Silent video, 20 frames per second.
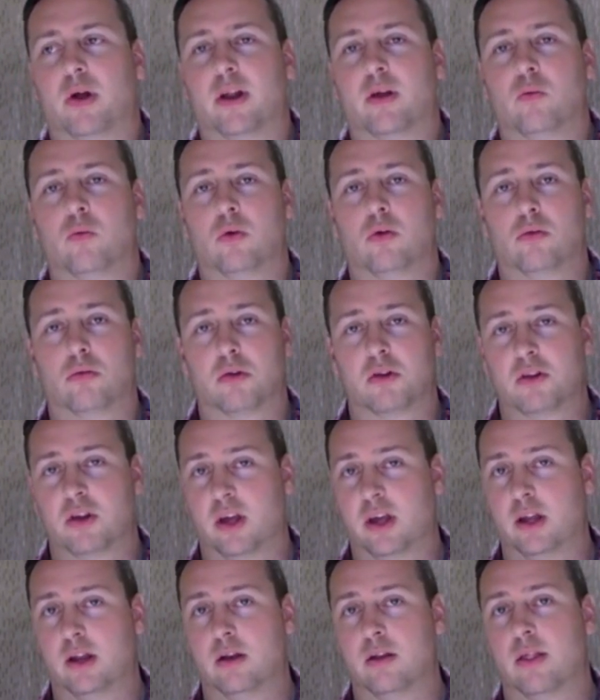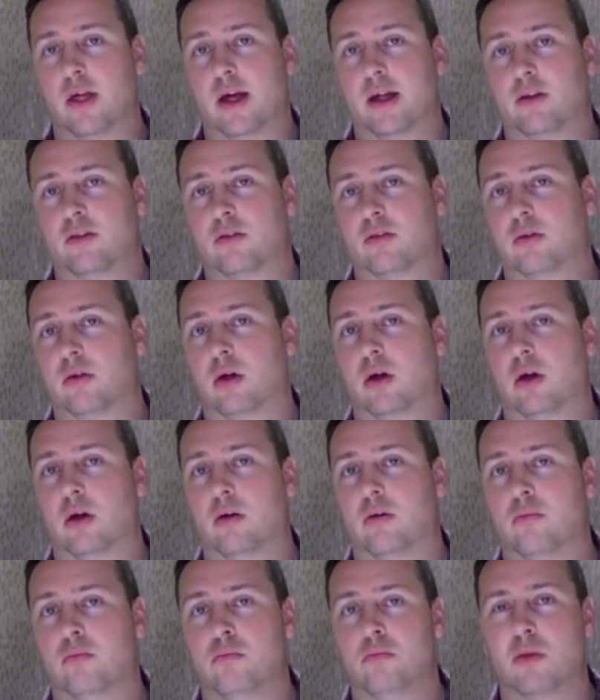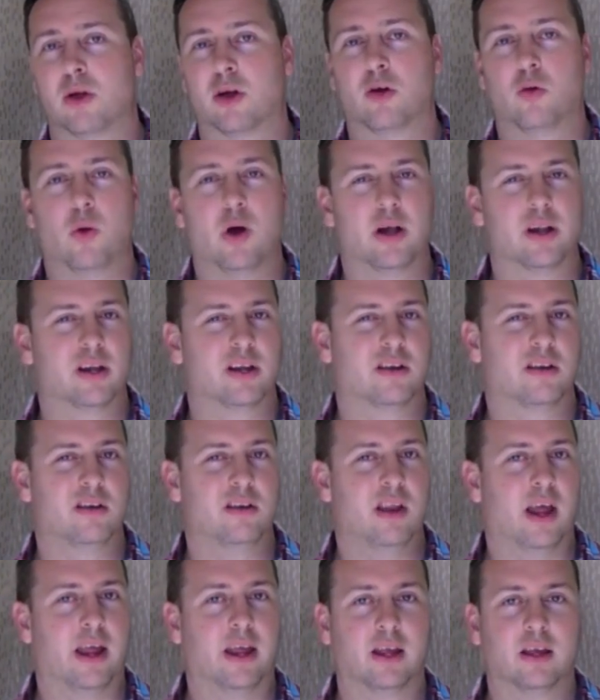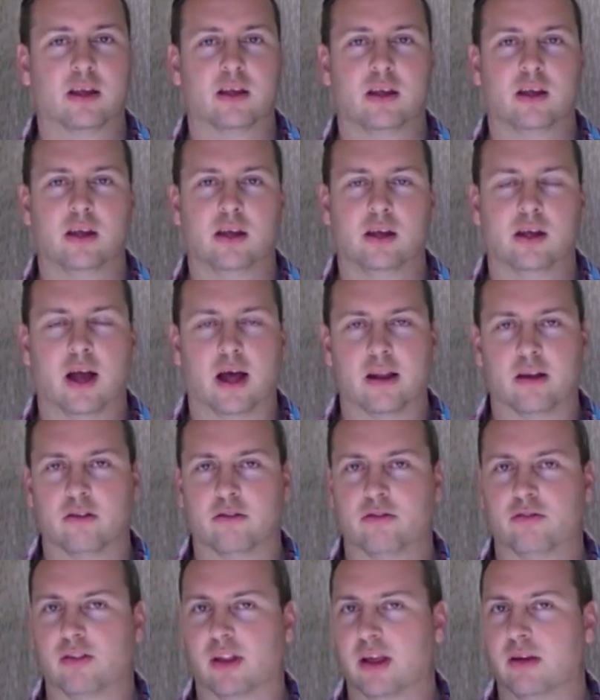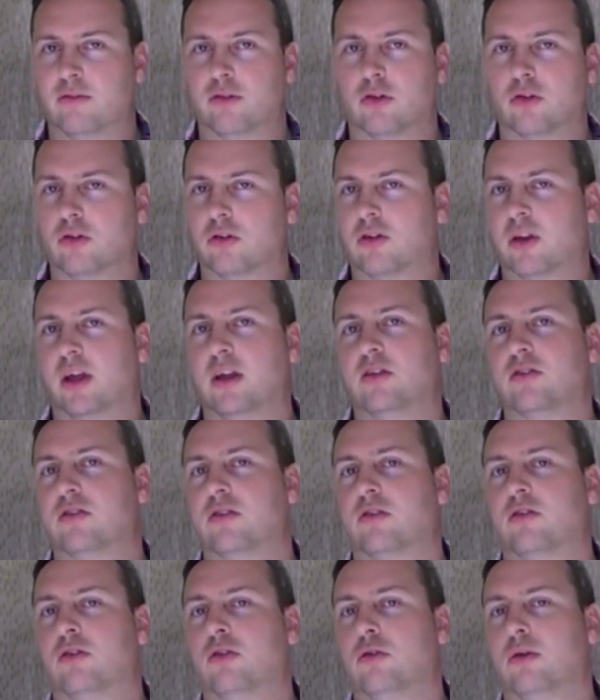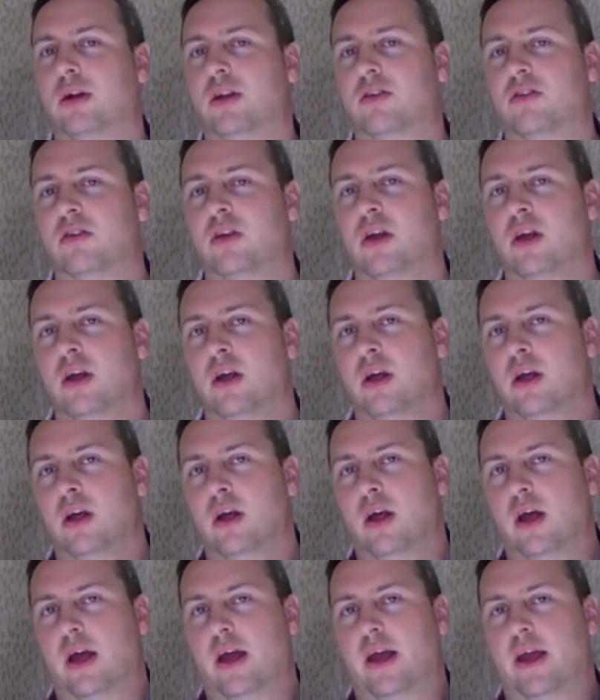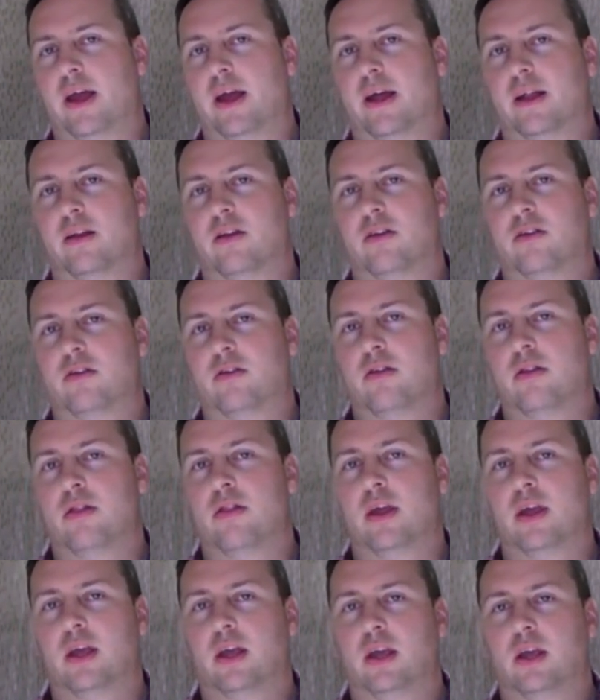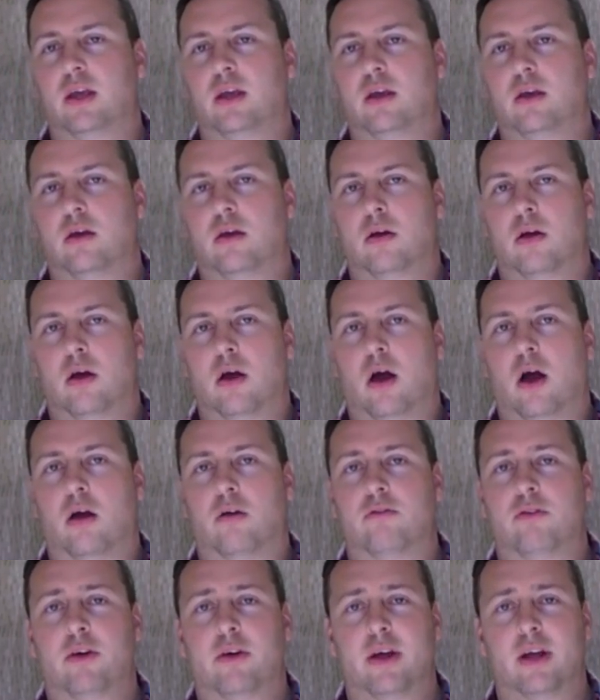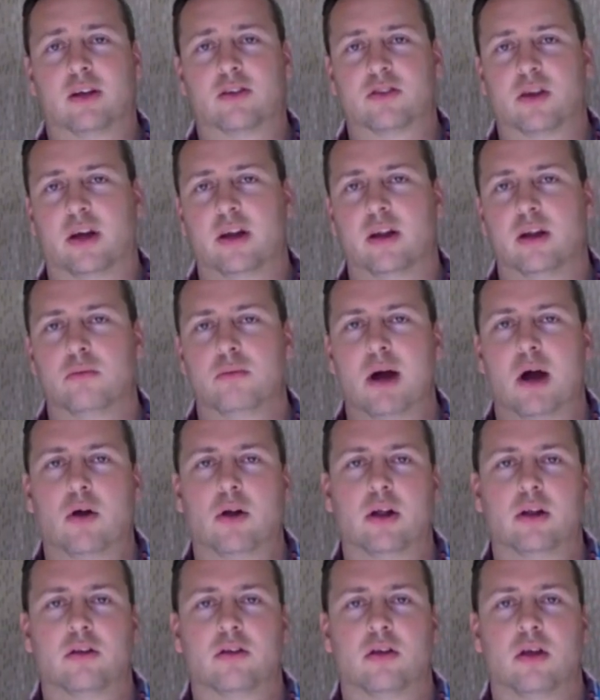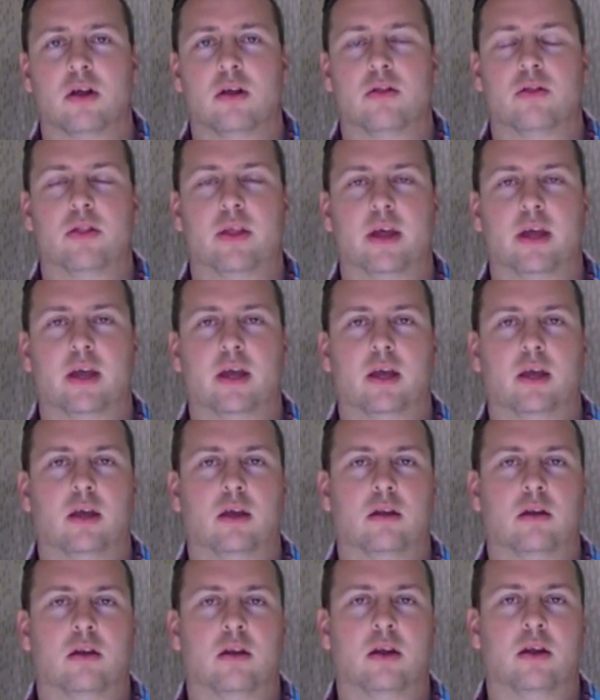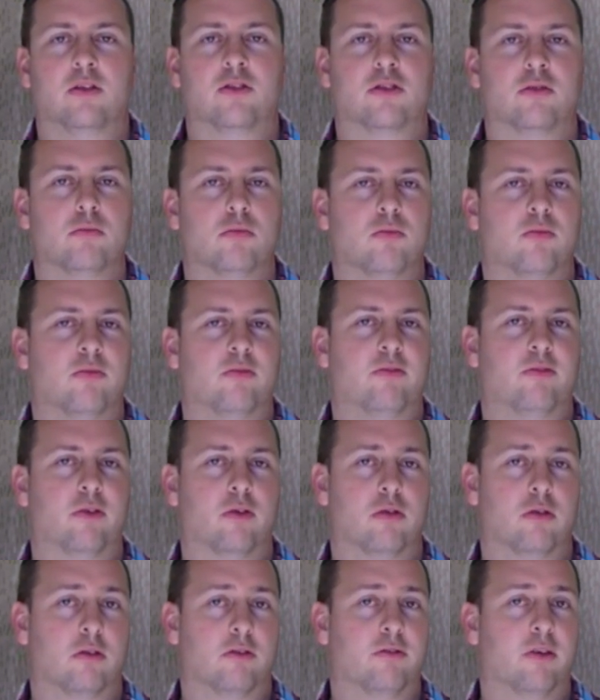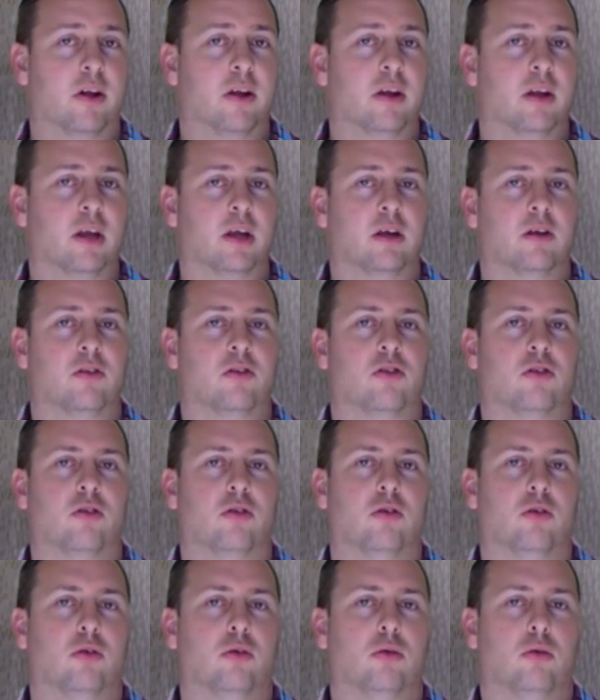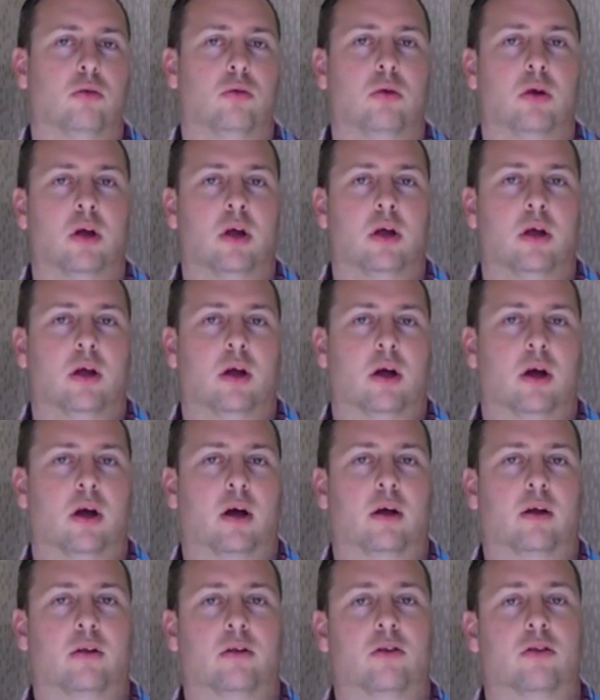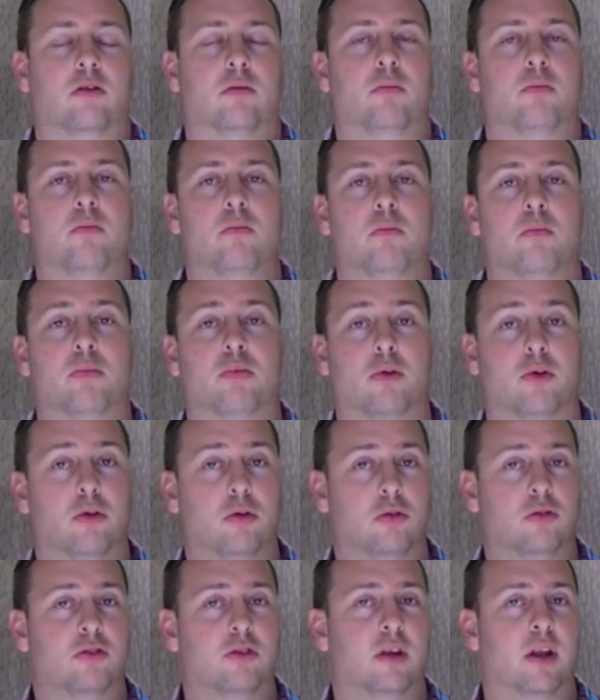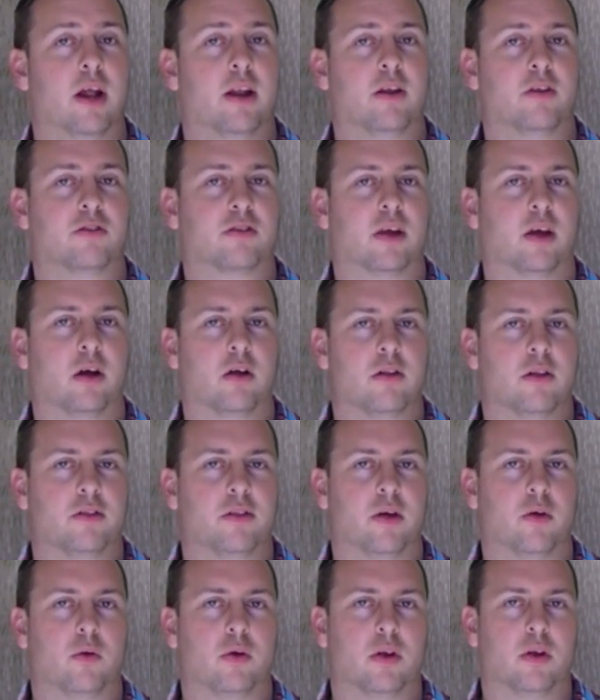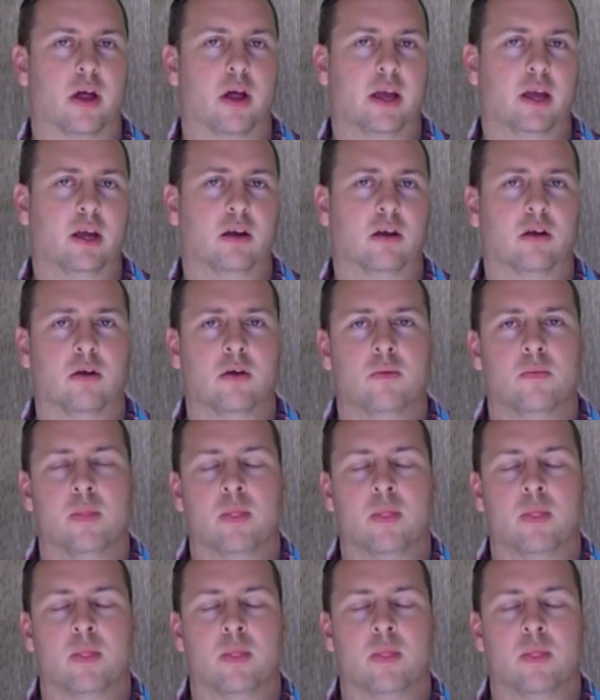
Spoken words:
but it will retain that marijuana danky kind of flavor taste to it, and they are very excited about it. They need some further funding to produce it on a scale that they would like.